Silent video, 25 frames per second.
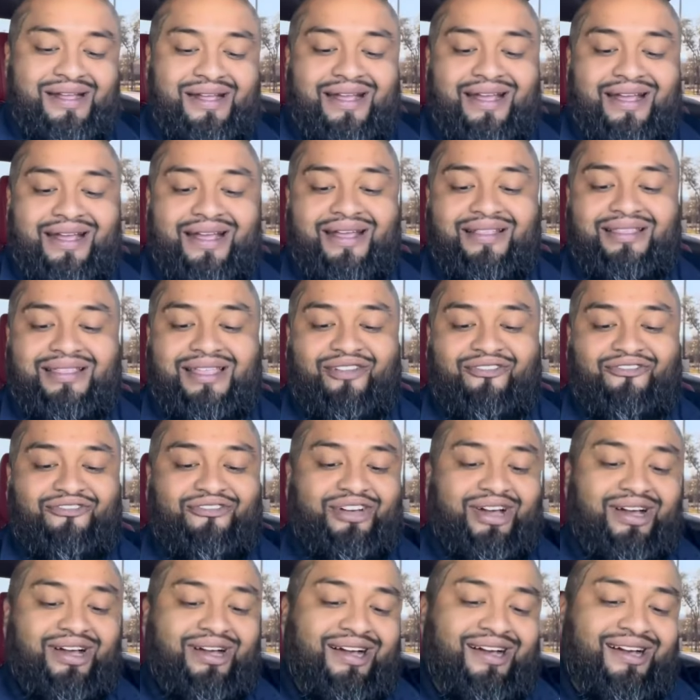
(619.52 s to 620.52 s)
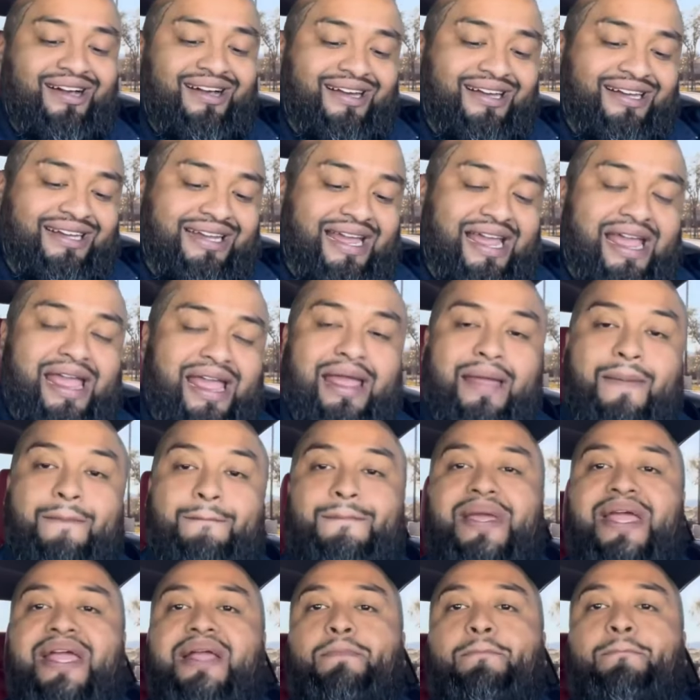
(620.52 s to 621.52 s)
And then
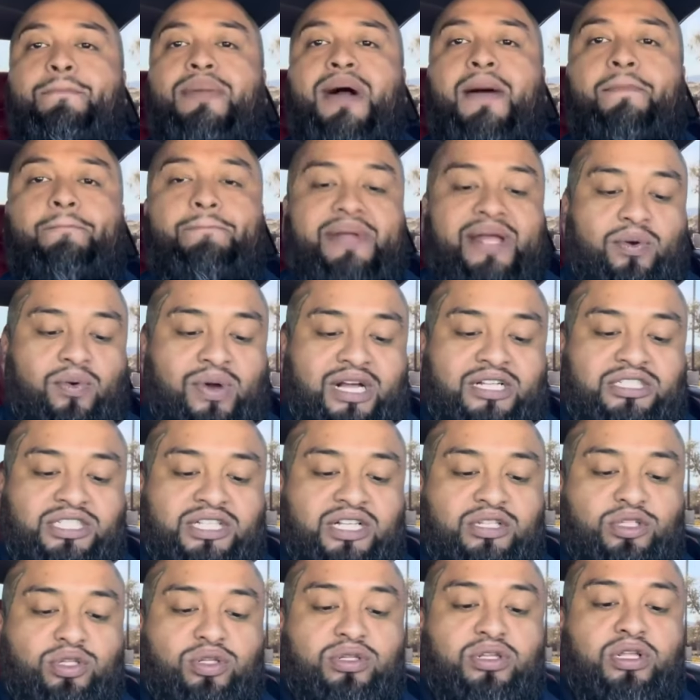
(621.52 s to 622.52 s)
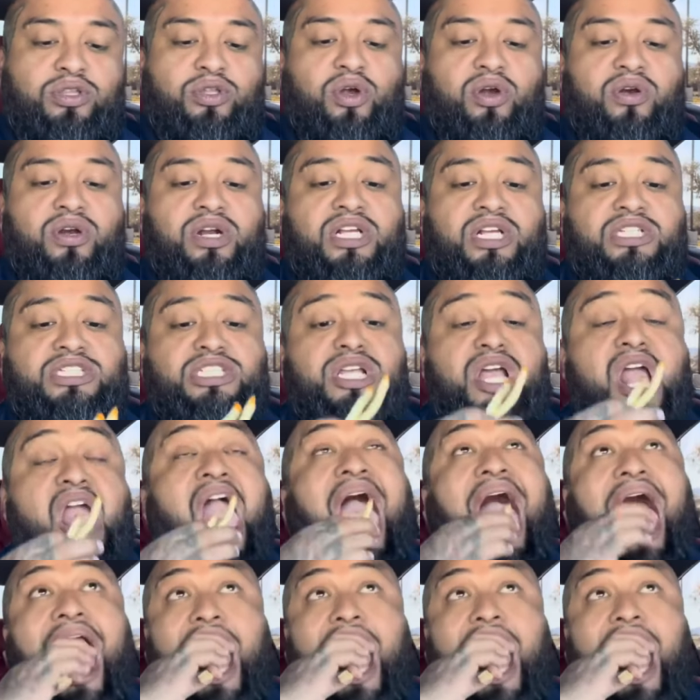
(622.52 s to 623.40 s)
big puppy walks into the door and said,